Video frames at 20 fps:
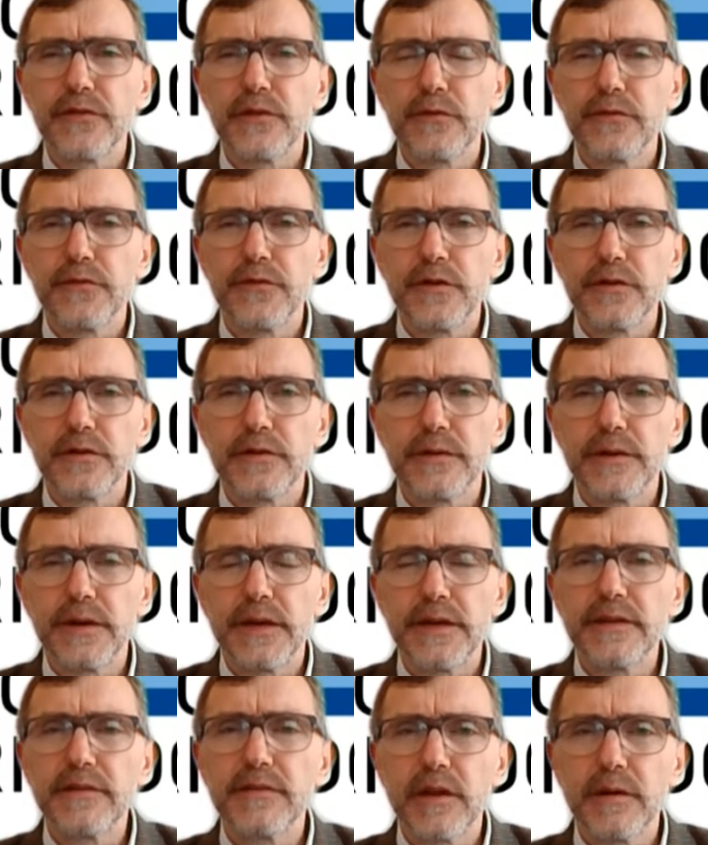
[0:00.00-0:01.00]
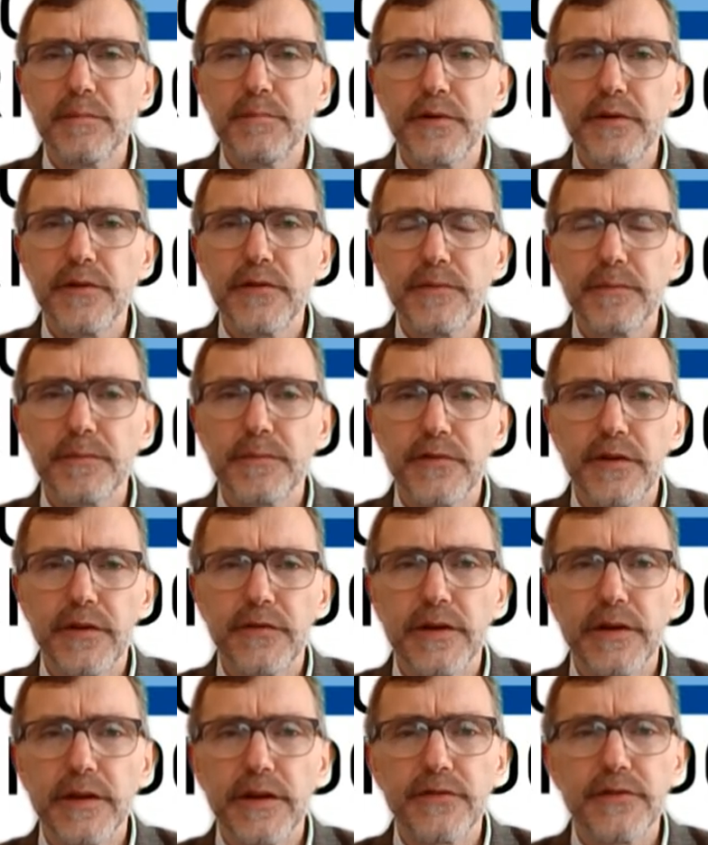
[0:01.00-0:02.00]
so far eight companies,
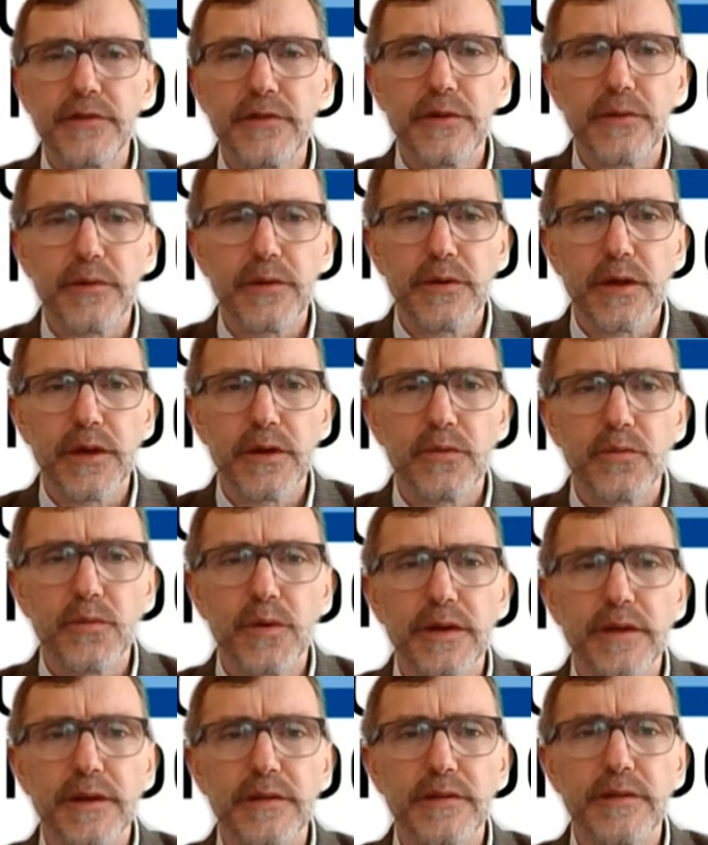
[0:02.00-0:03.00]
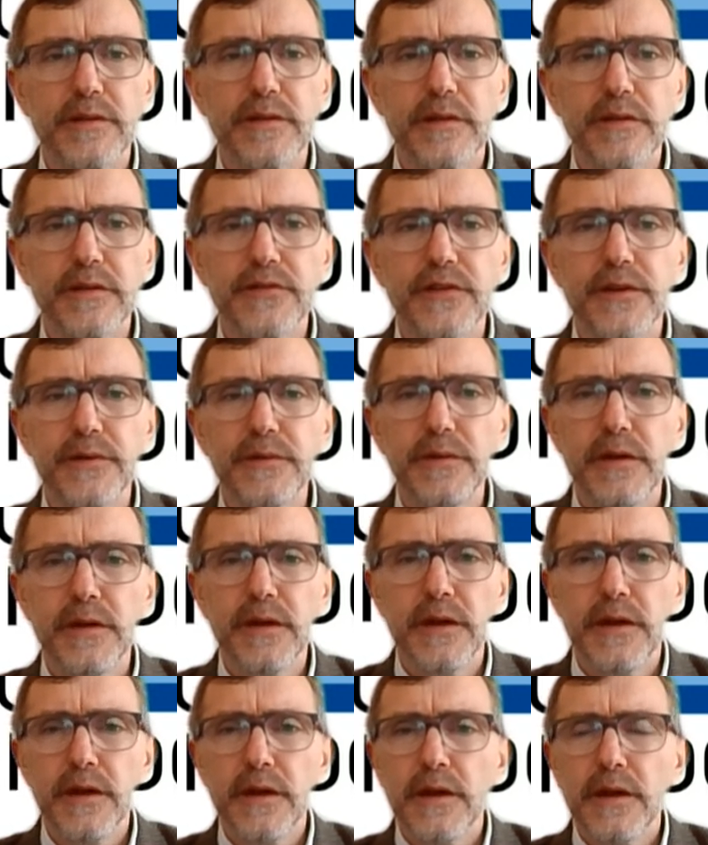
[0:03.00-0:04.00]
seven last year and one in this year.
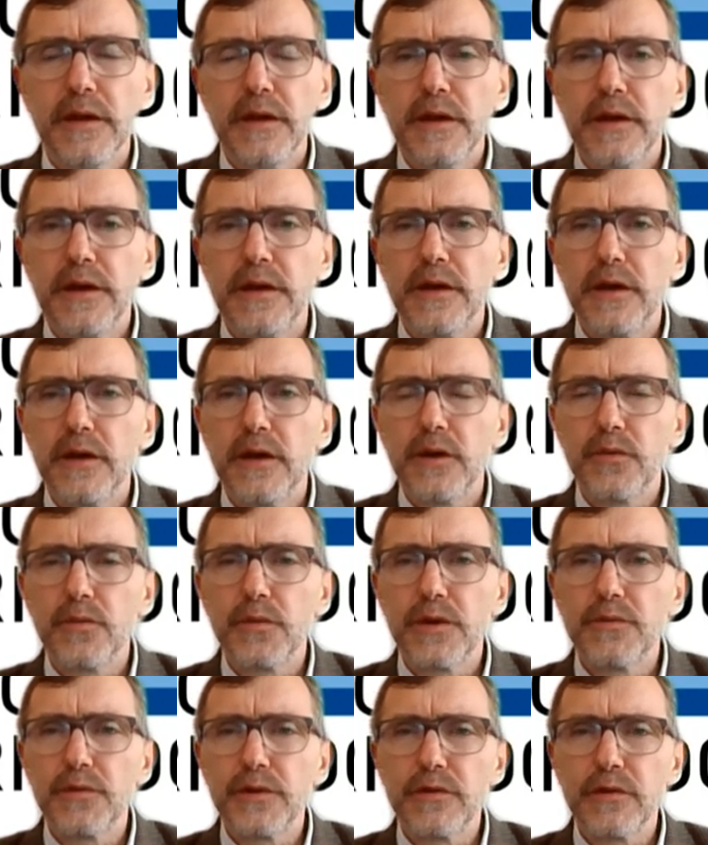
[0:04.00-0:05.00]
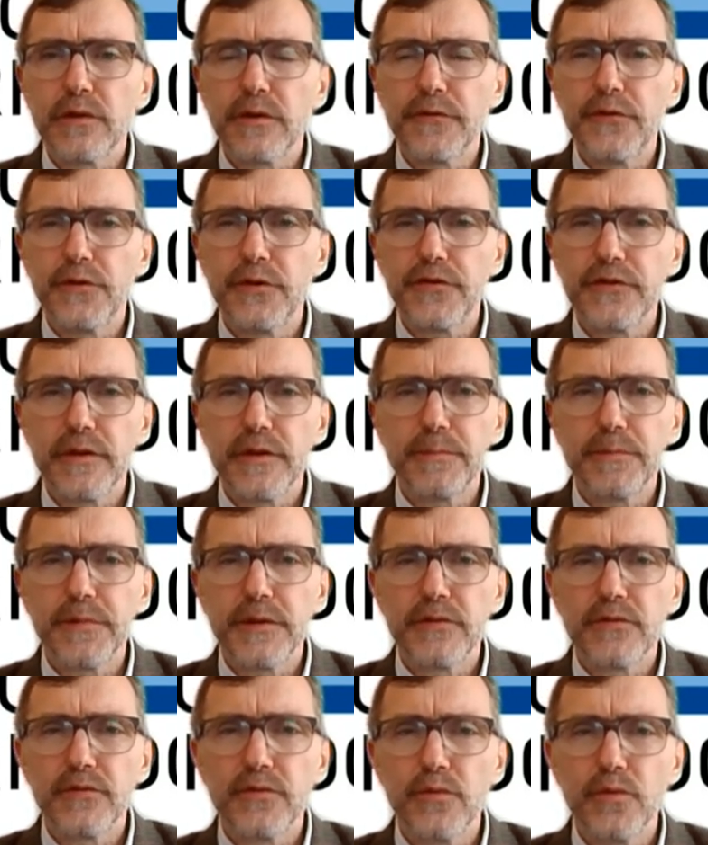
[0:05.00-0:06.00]
Uh, we took a first step
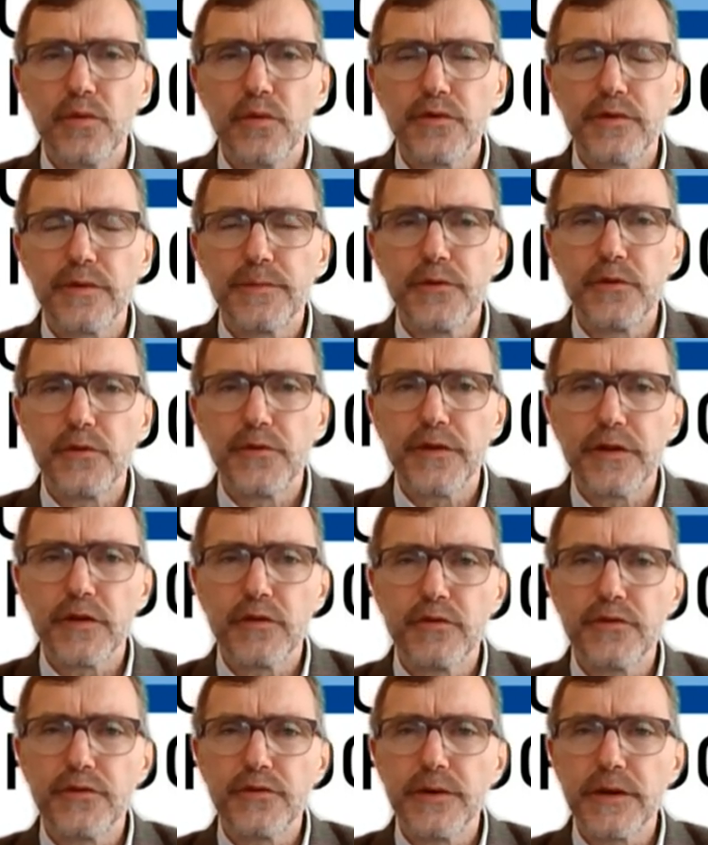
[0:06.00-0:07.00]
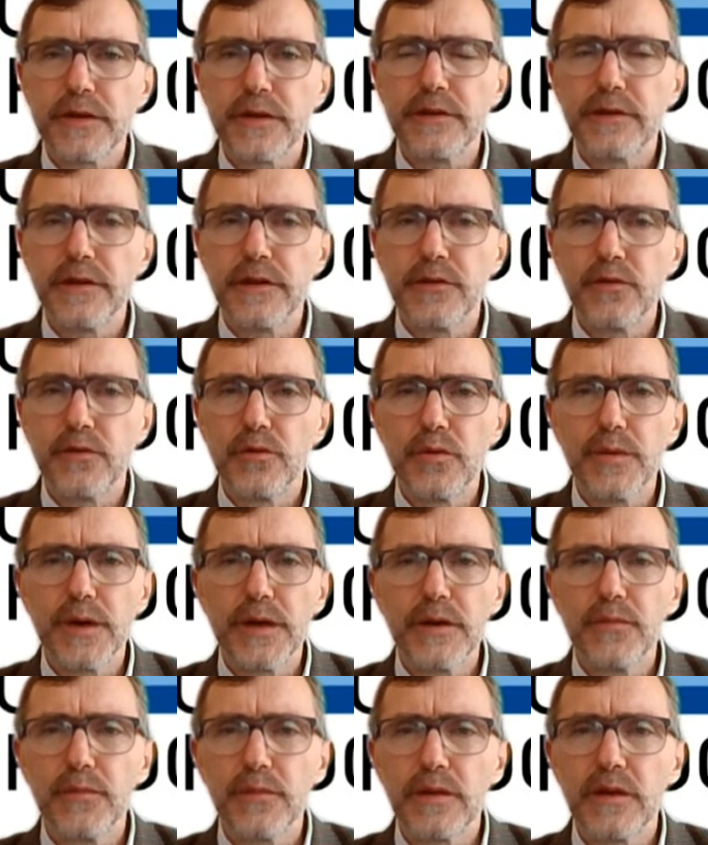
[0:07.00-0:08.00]
into waterproofing contracting in
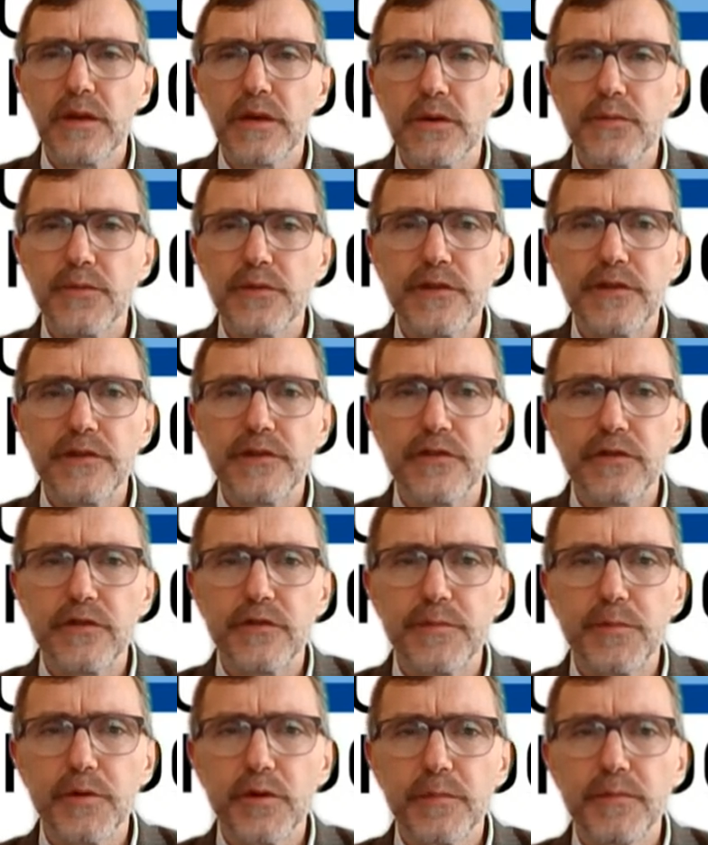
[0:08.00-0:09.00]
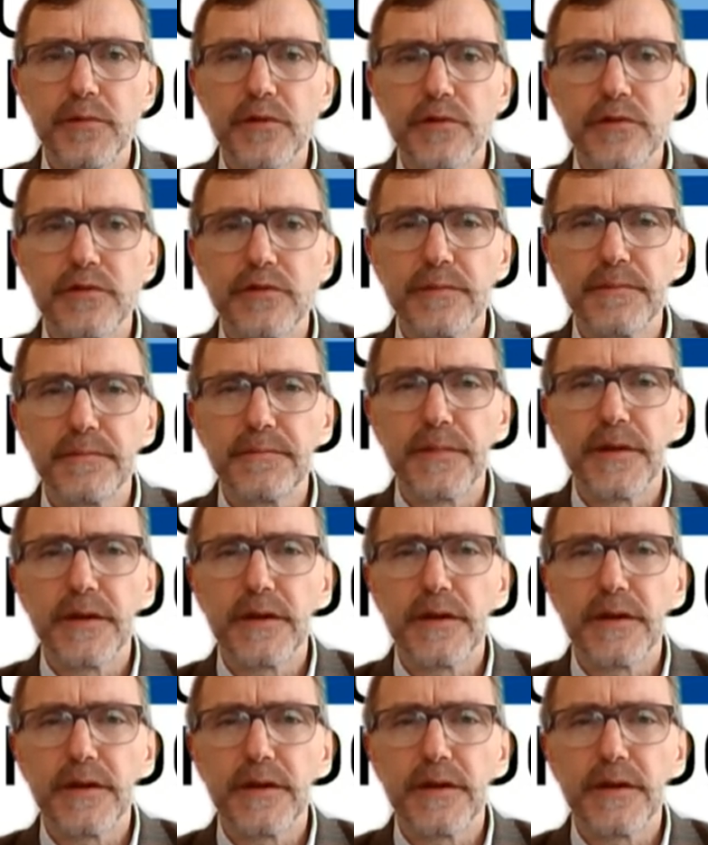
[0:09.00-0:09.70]
Norway with the acquisition of Byggpartner.